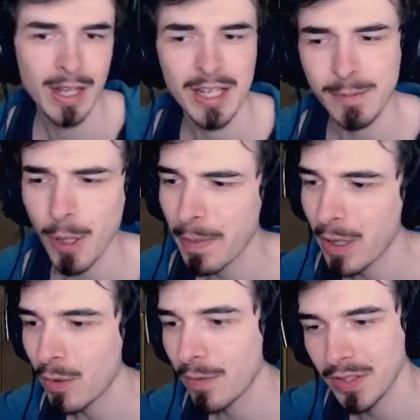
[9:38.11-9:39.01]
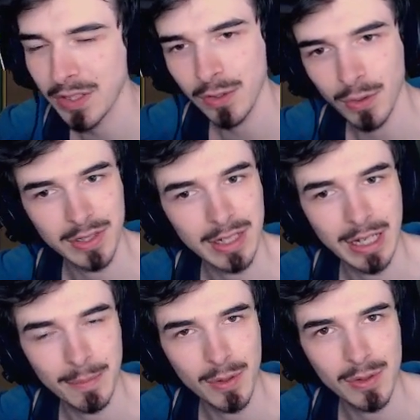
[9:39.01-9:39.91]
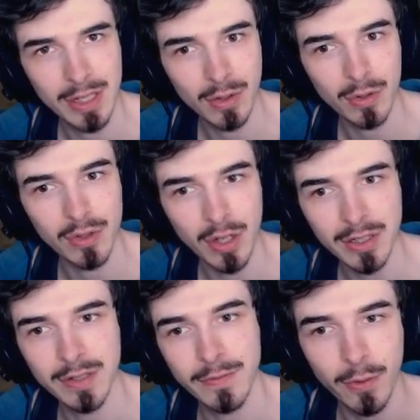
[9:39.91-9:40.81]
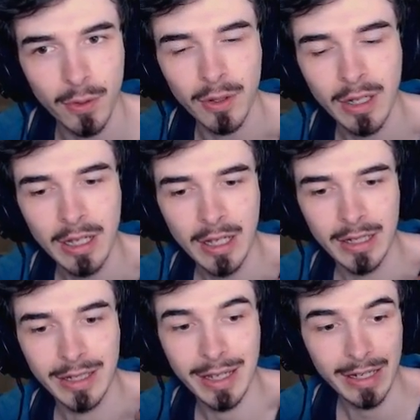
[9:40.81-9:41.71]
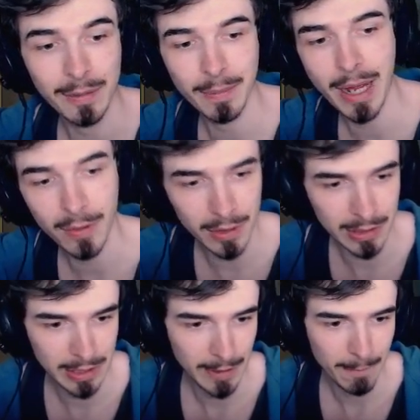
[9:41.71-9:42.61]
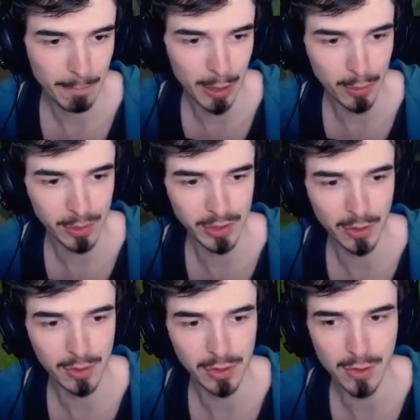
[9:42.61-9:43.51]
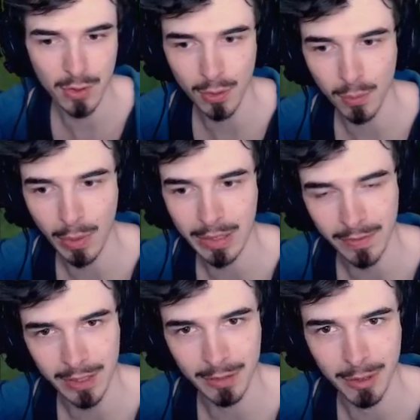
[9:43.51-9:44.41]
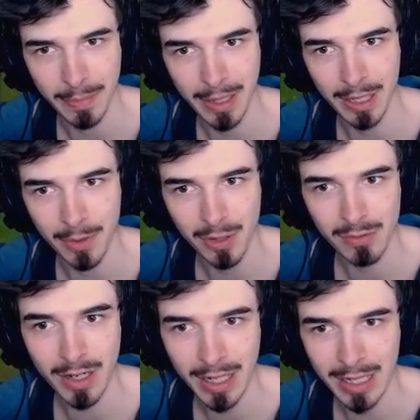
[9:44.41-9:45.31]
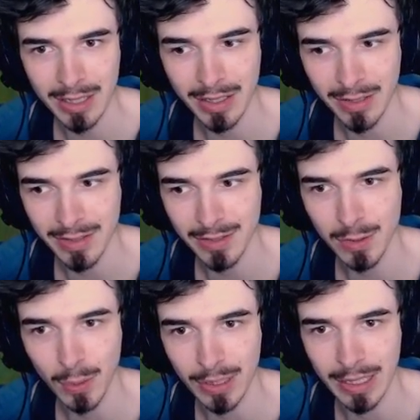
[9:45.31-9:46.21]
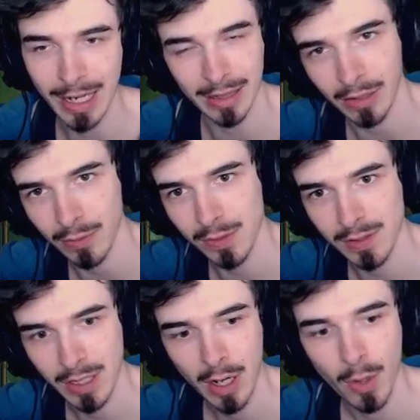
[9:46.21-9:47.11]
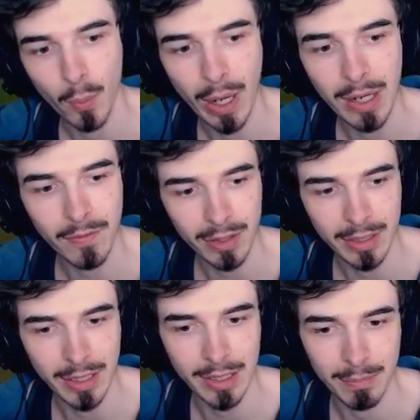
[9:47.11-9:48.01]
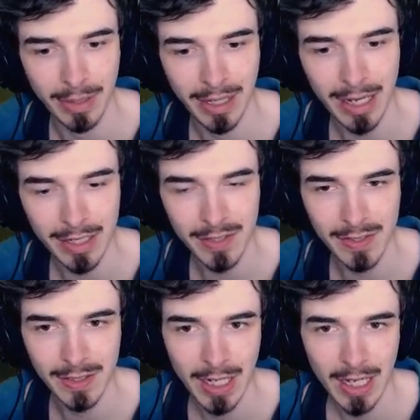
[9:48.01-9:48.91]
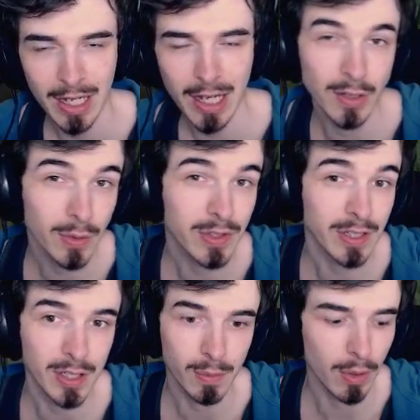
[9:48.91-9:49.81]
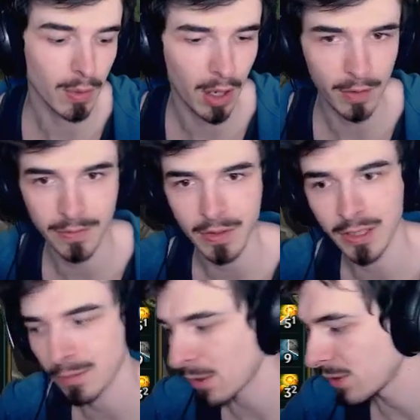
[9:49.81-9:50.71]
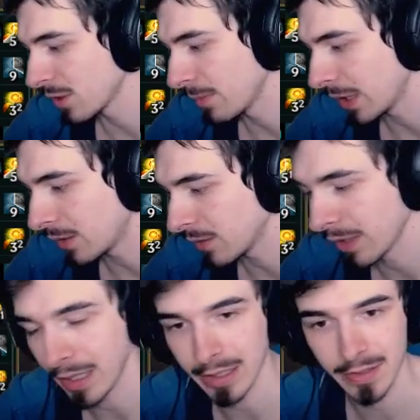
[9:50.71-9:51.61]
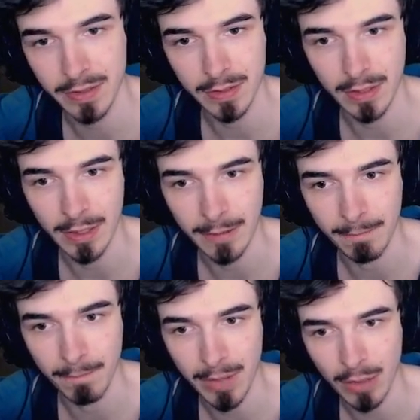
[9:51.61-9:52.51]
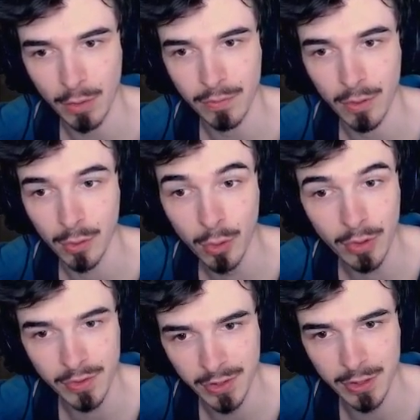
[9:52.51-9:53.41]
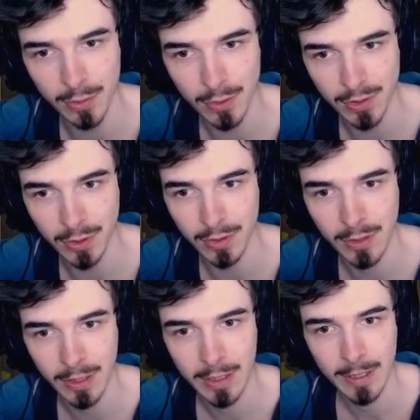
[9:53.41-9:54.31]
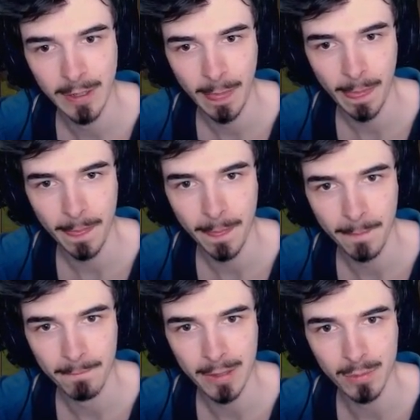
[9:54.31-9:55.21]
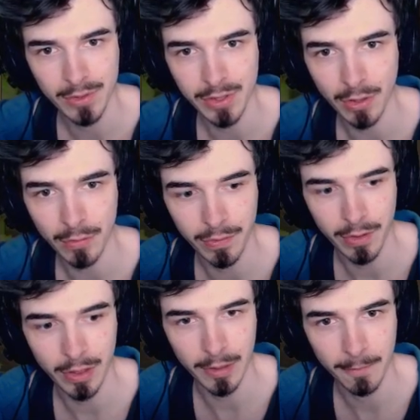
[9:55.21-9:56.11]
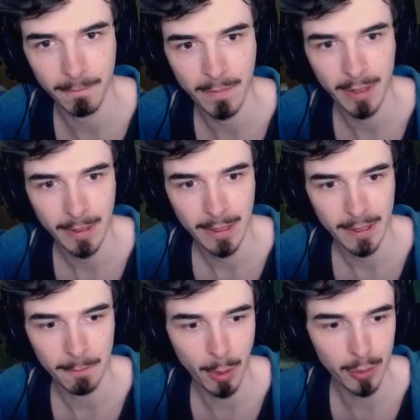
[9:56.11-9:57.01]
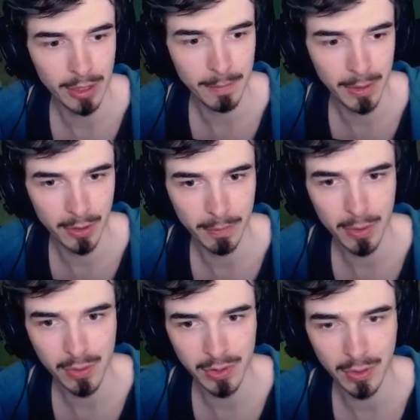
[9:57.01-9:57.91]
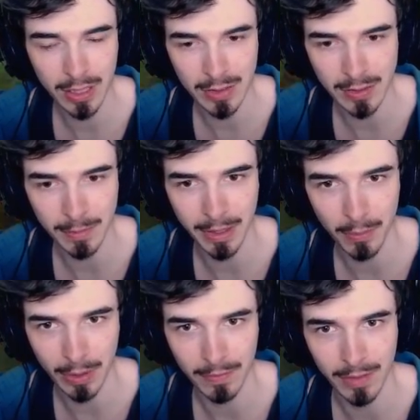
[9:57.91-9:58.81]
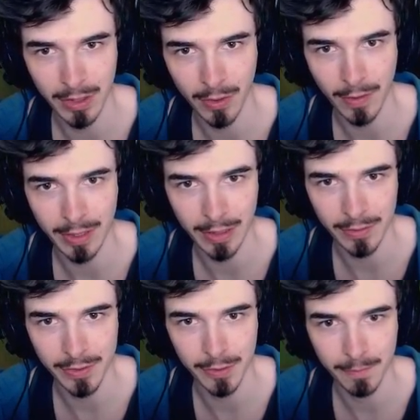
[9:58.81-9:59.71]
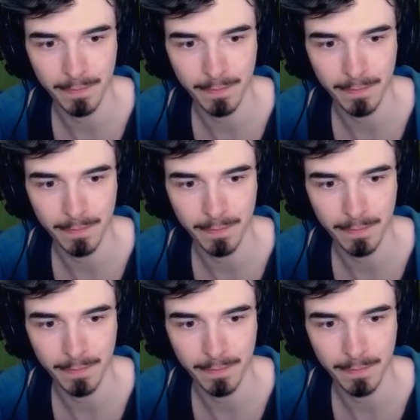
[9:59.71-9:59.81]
This proto belt, obviously you're seeing him use it not just for killing power, but also so you can wave clear a bit better, because Rakan does sorely lack those wave clear mechanics. And you'll see as well after this proto belt that he go for Ludens too. So He wants to go for the pokey build, but also get some of that wave clear going down too.